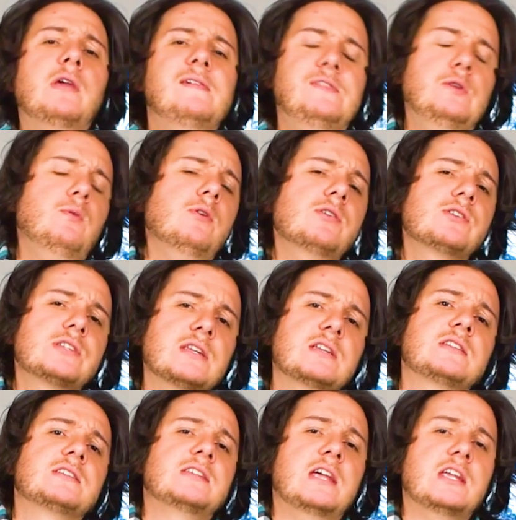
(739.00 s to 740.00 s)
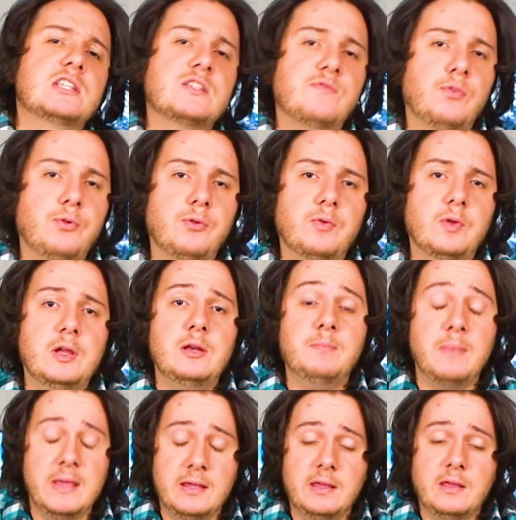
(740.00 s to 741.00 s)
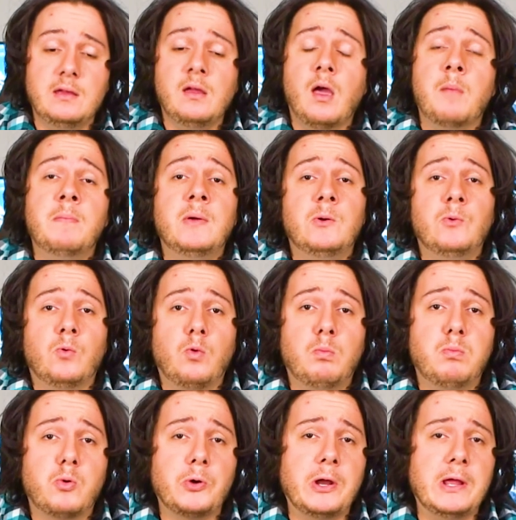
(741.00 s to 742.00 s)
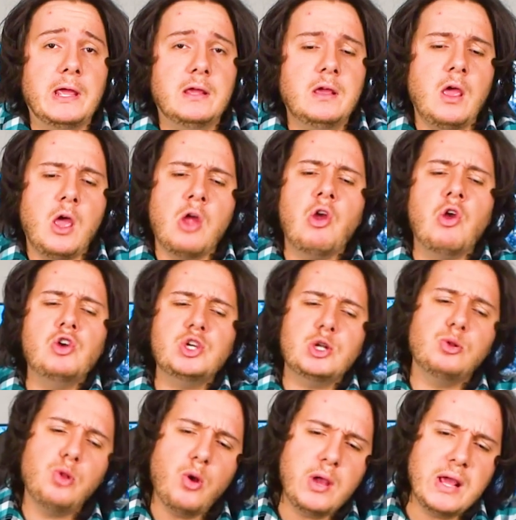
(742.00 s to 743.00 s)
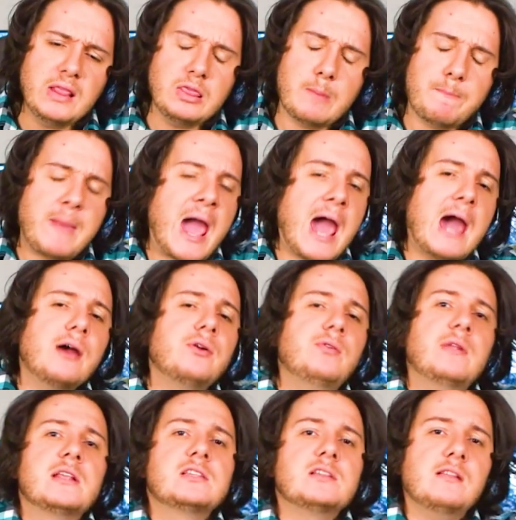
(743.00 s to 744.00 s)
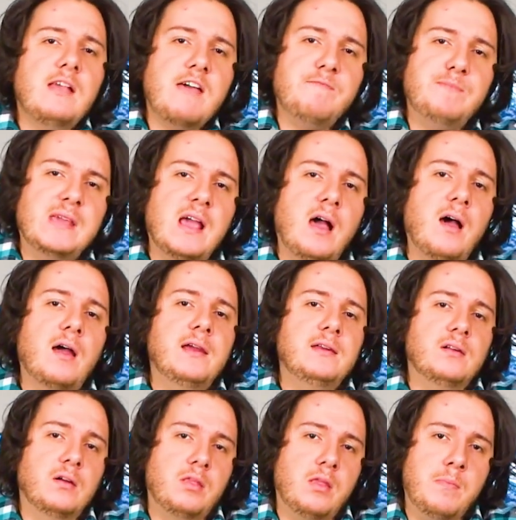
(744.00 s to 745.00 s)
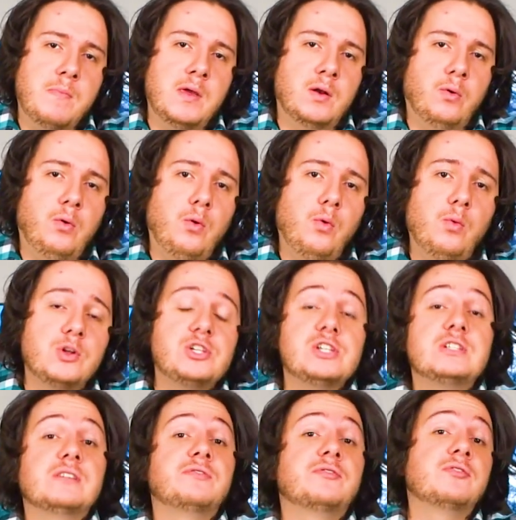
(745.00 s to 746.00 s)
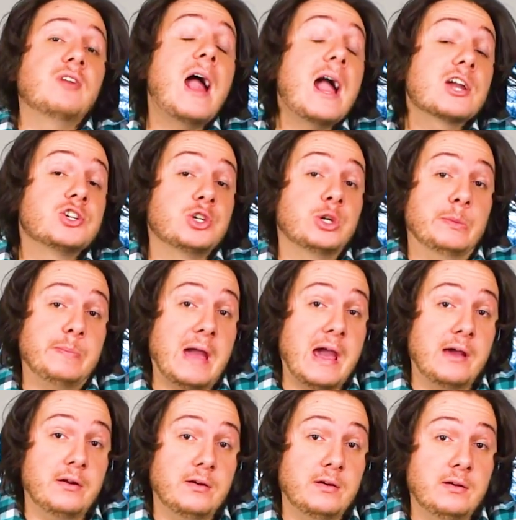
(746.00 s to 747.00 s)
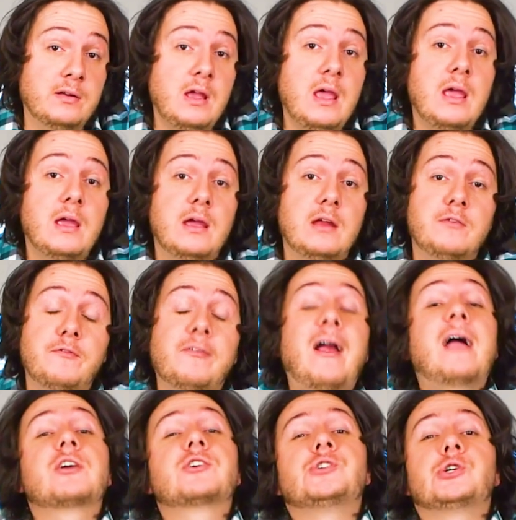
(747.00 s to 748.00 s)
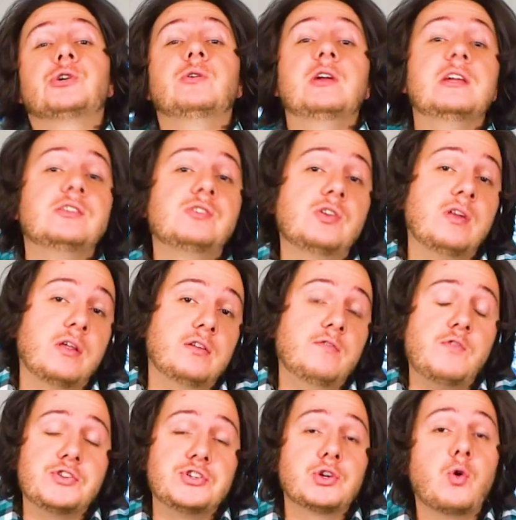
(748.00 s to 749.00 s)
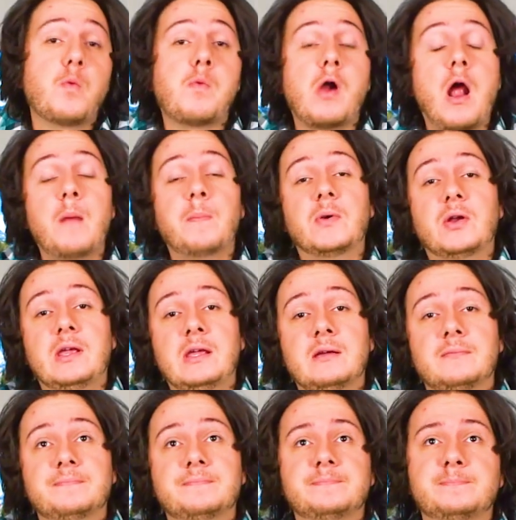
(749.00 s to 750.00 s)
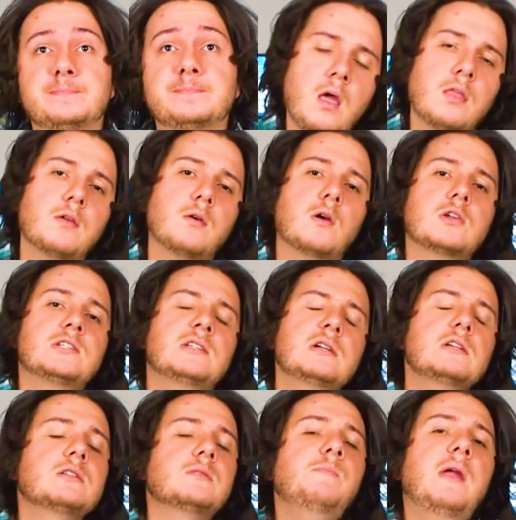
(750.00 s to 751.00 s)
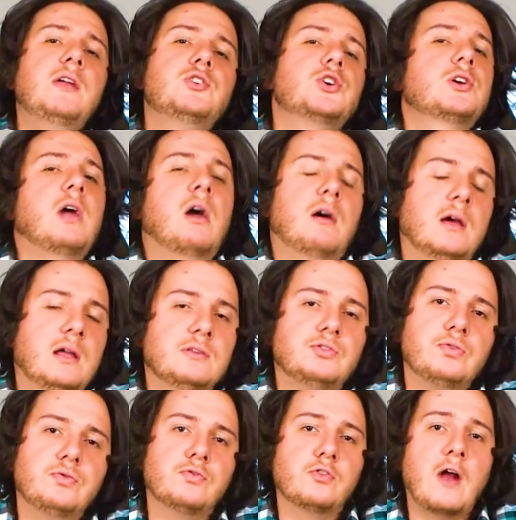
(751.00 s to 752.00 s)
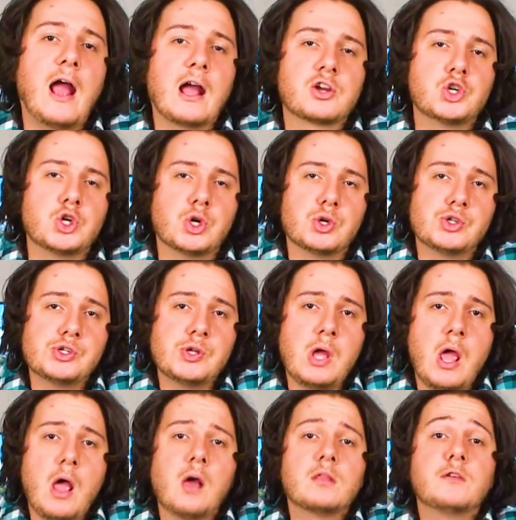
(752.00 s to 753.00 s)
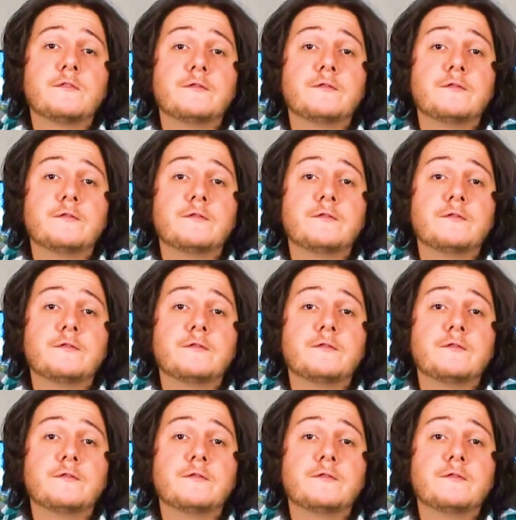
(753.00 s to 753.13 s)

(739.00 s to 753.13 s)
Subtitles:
if you were successful in making a mineral break, you should look at the pattern that's left behind on the mineral, which is a fracture pattern. And fracture is another physical property. There are 6 major kinds of fractures. The